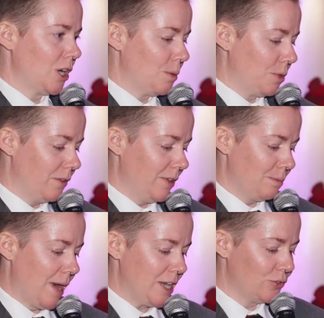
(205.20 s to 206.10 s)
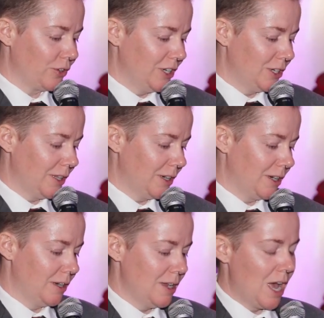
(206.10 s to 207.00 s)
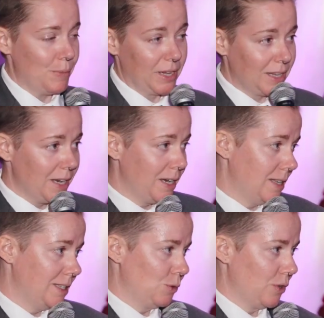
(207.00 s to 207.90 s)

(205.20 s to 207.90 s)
are a perfect match for each other. I'm excited to see